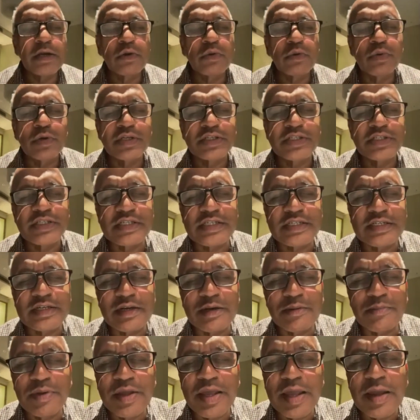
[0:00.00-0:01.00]
to
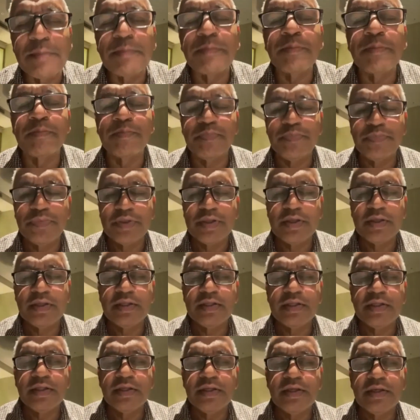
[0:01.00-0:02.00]
disturb him.
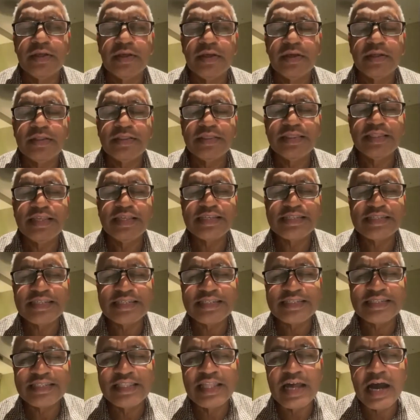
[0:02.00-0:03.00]
This
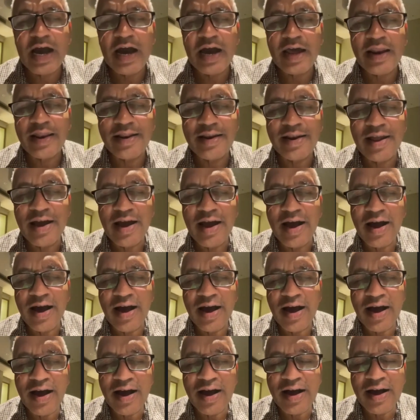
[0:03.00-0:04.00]
is
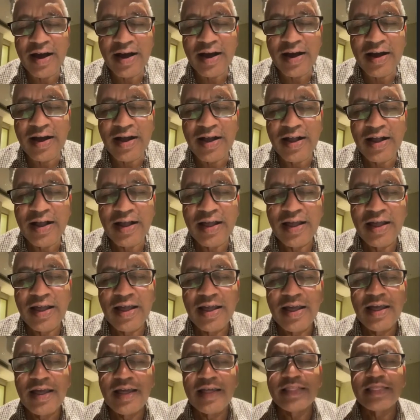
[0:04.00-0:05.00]
dharana.
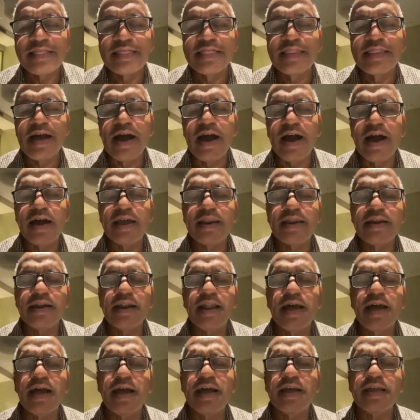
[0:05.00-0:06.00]

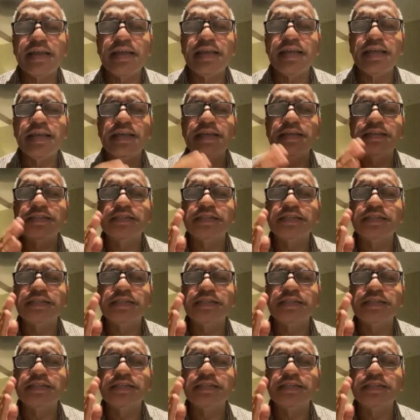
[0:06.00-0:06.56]
Dharana is